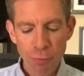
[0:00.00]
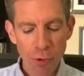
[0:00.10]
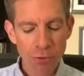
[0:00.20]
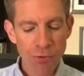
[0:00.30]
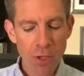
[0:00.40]

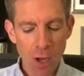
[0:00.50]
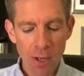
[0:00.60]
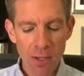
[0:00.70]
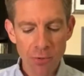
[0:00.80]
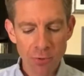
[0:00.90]
First, in
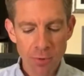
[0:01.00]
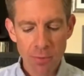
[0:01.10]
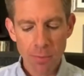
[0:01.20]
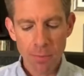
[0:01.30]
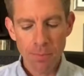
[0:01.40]

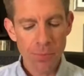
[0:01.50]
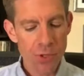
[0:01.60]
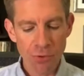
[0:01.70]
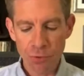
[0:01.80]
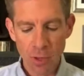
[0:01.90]
August,
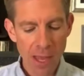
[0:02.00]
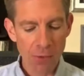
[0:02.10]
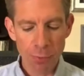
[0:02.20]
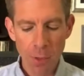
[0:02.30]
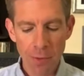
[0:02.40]
just
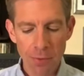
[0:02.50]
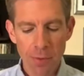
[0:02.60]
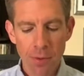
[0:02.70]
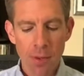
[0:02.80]
last month,